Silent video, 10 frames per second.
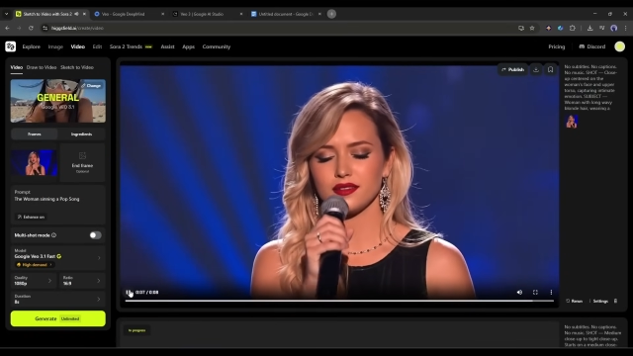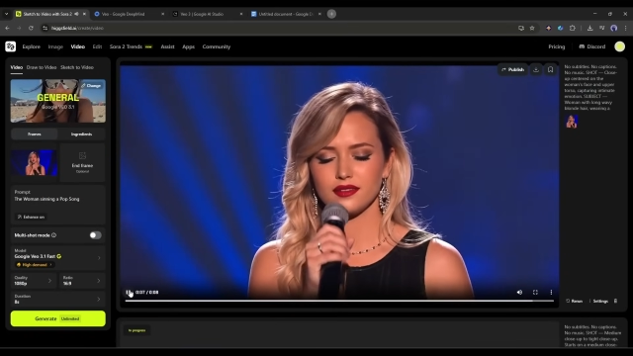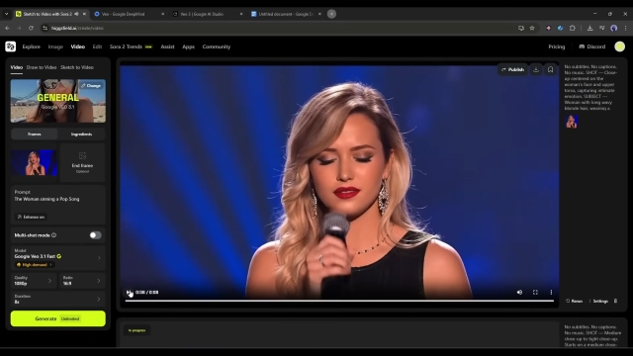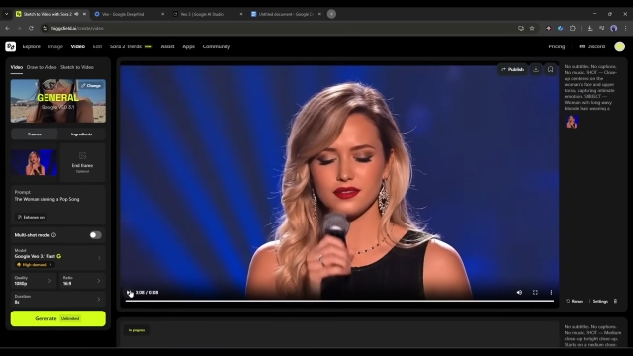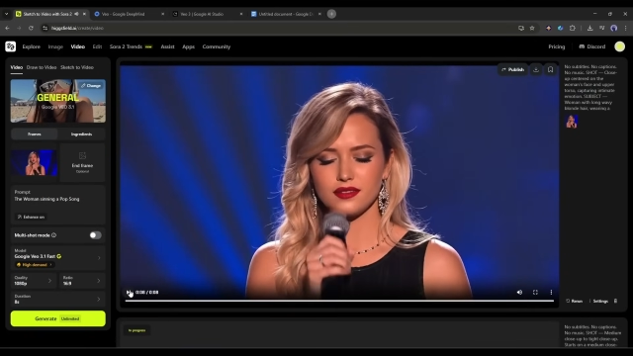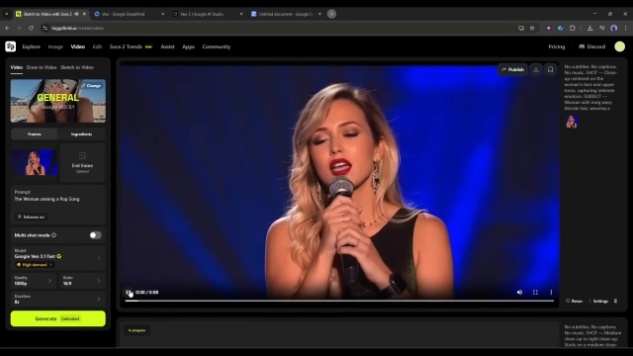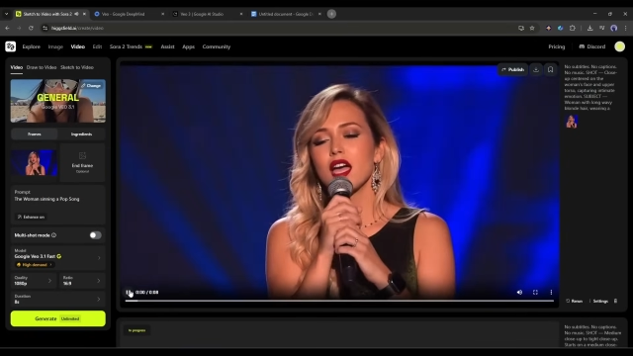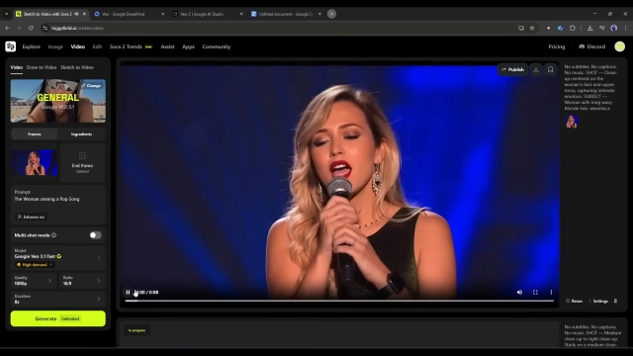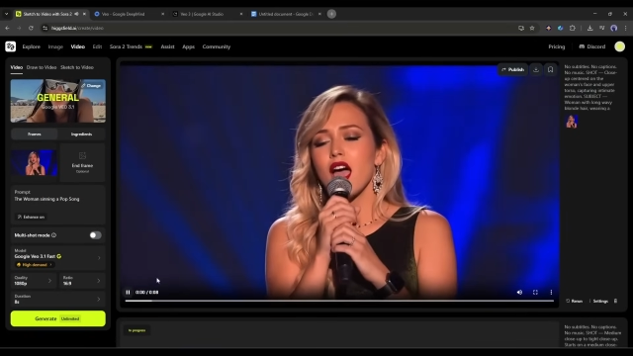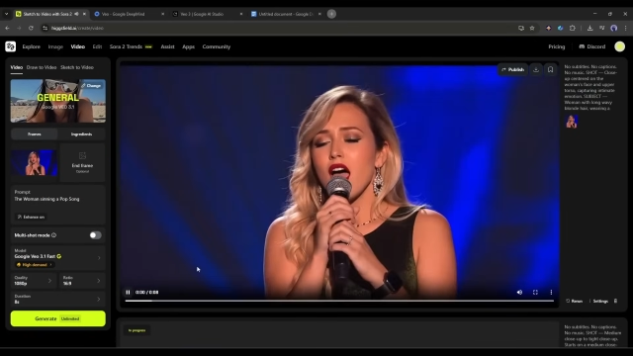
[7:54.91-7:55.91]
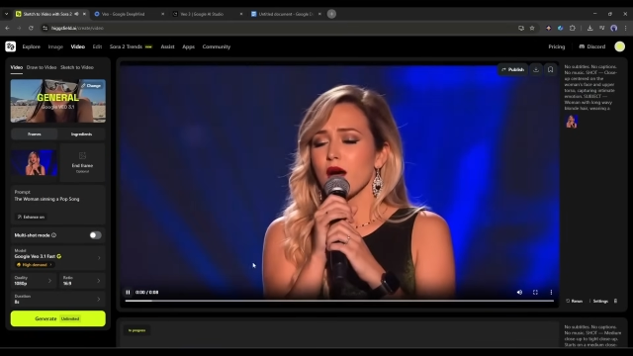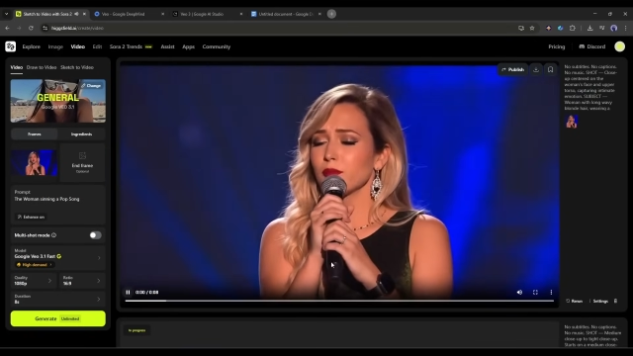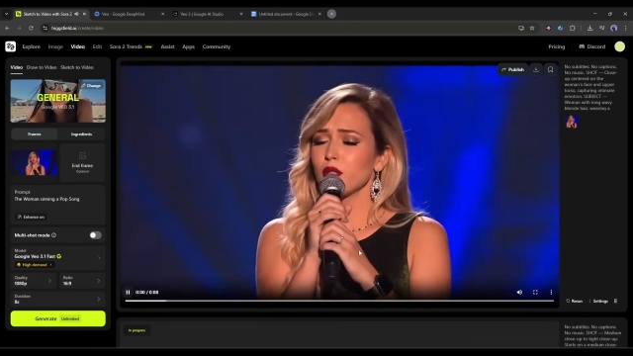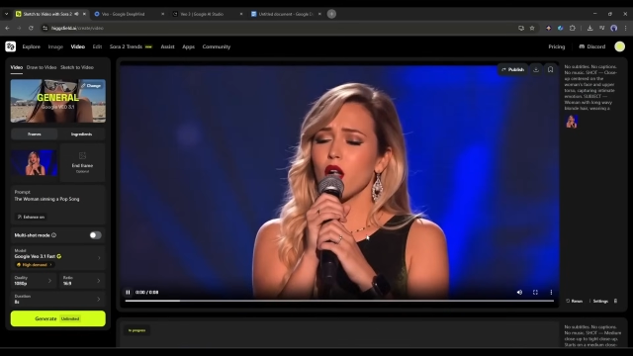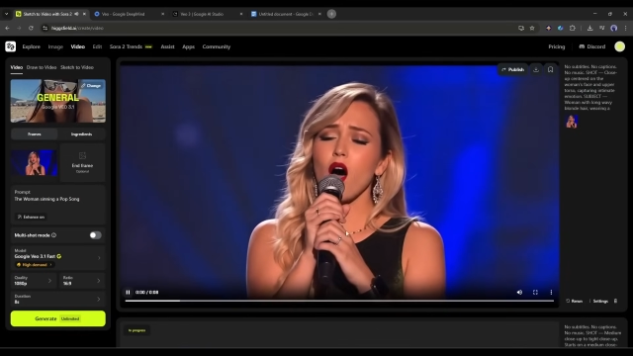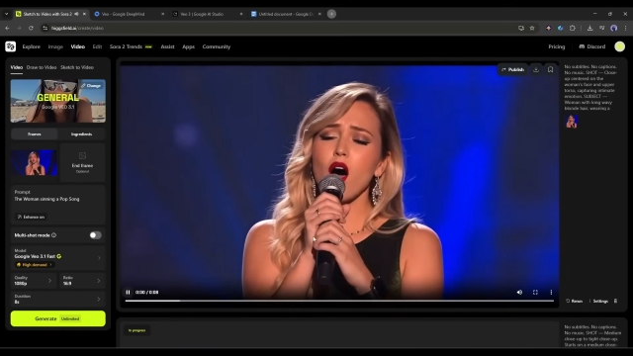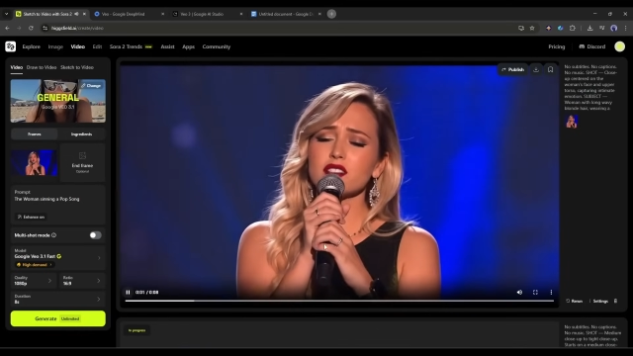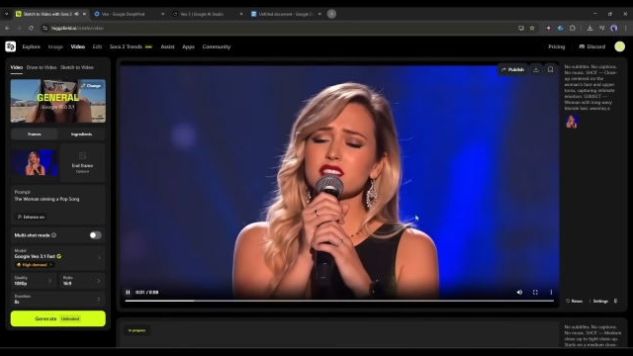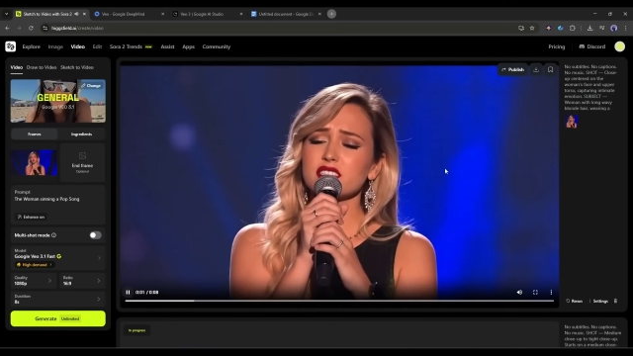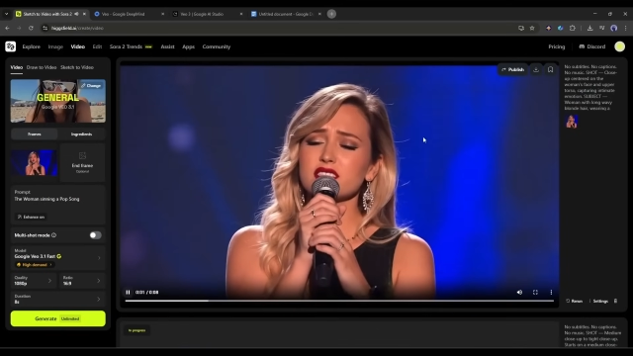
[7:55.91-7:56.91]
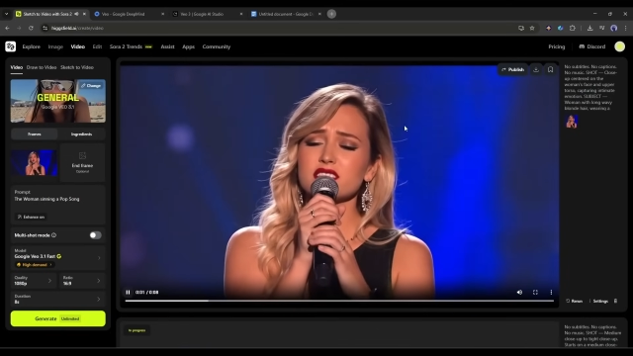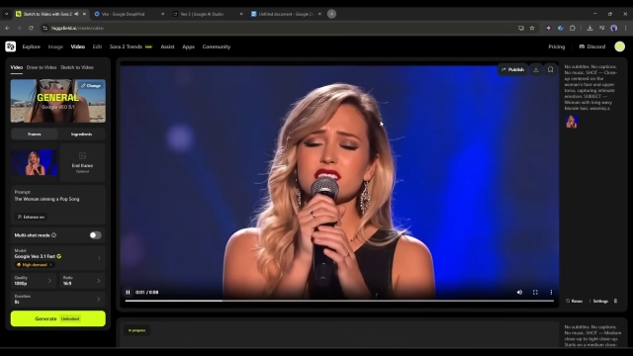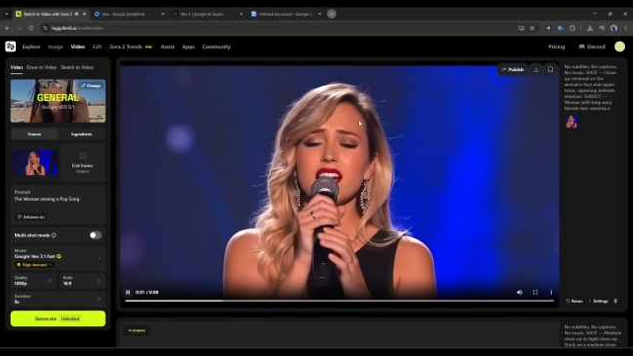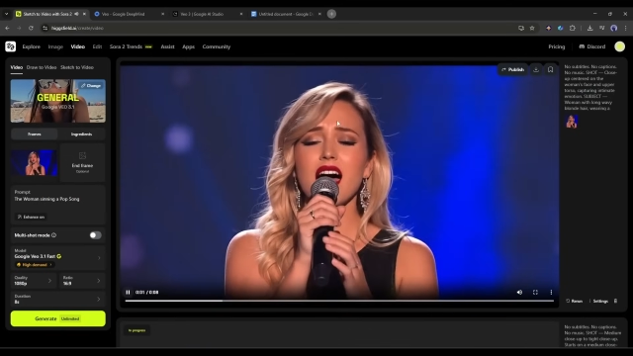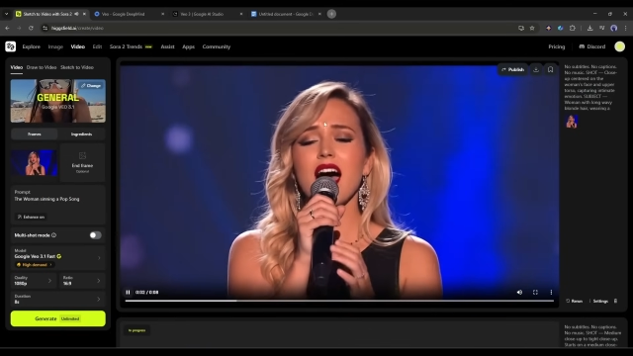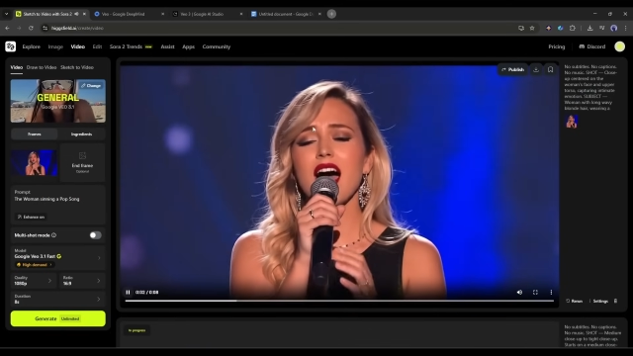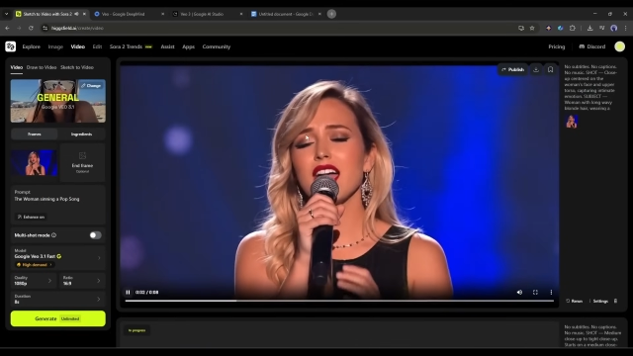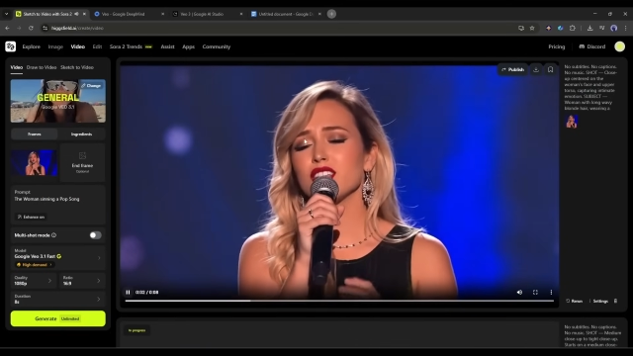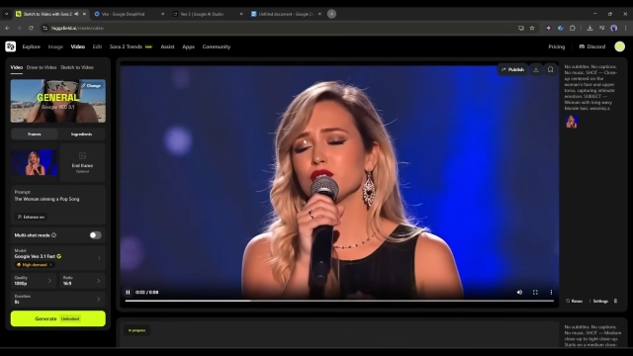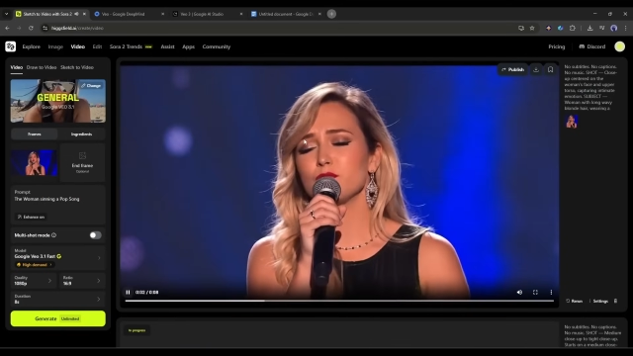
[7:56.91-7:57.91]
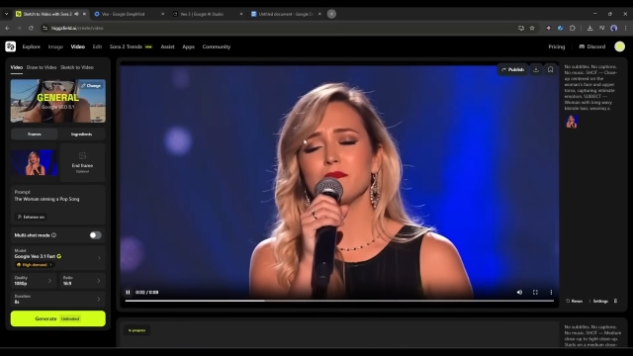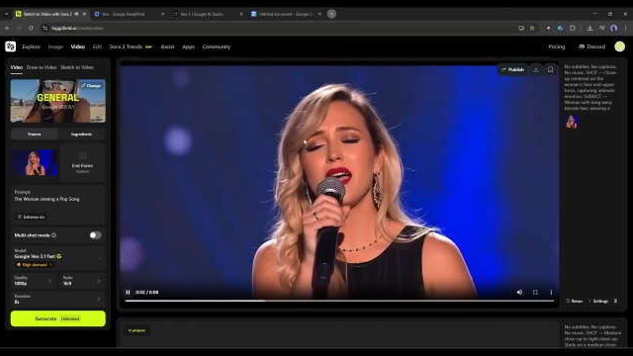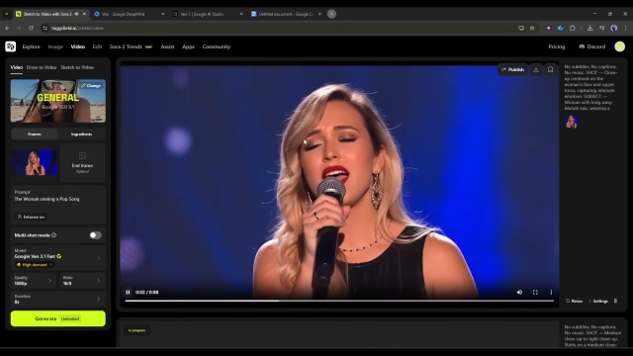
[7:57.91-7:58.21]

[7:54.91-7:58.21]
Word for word: and even the emotion, everything is top-notch.